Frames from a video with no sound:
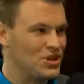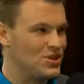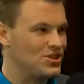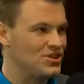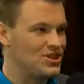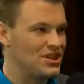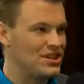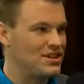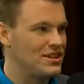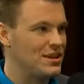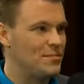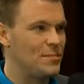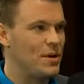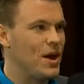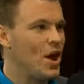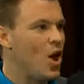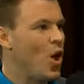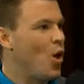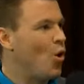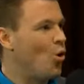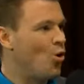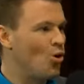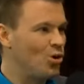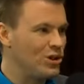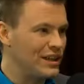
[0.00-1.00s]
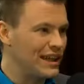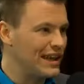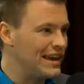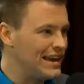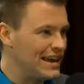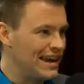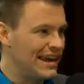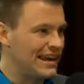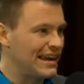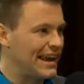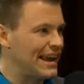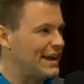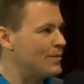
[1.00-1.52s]
you see them all
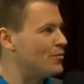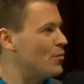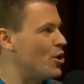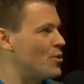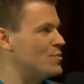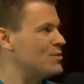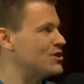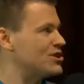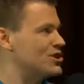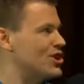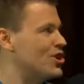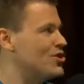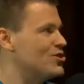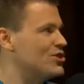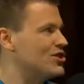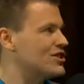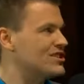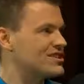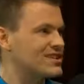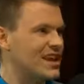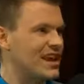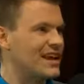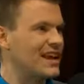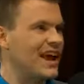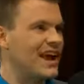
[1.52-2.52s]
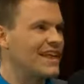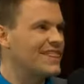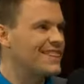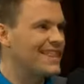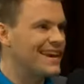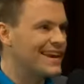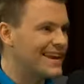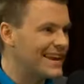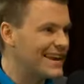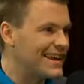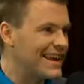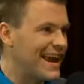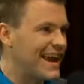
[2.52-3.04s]
inning at a moment's notice. I, I,
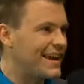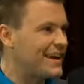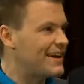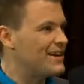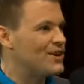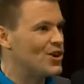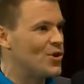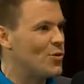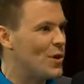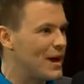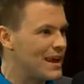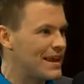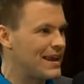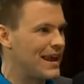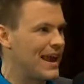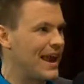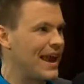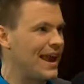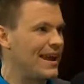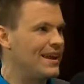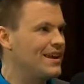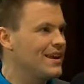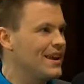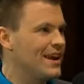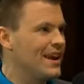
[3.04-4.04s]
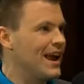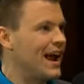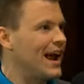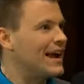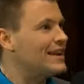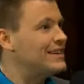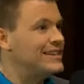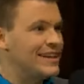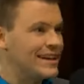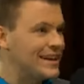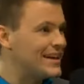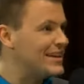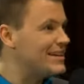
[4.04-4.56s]
think I can. I know I can. I
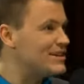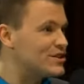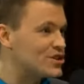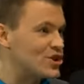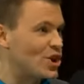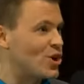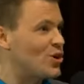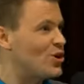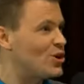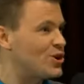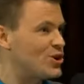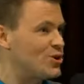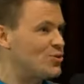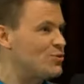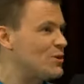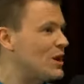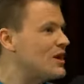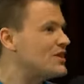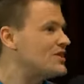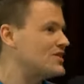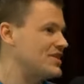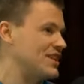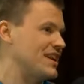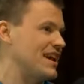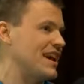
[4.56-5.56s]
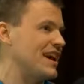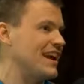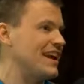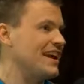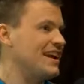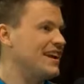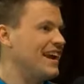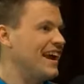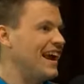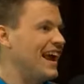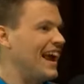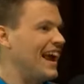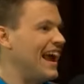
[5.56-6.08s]
did it in solo queue yesterday.
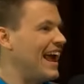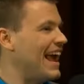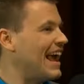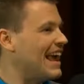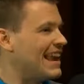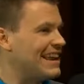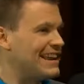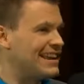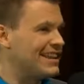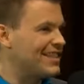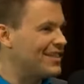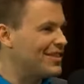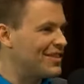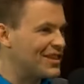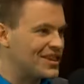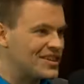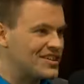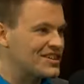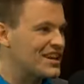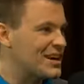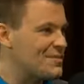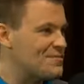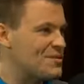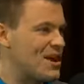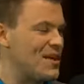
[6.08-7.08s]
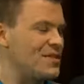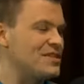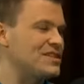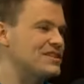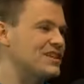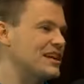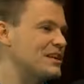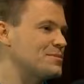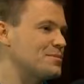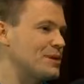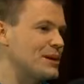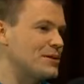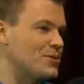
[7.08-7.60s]
And this time around, these
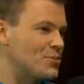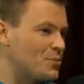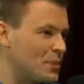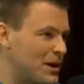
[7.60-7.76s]
guys played with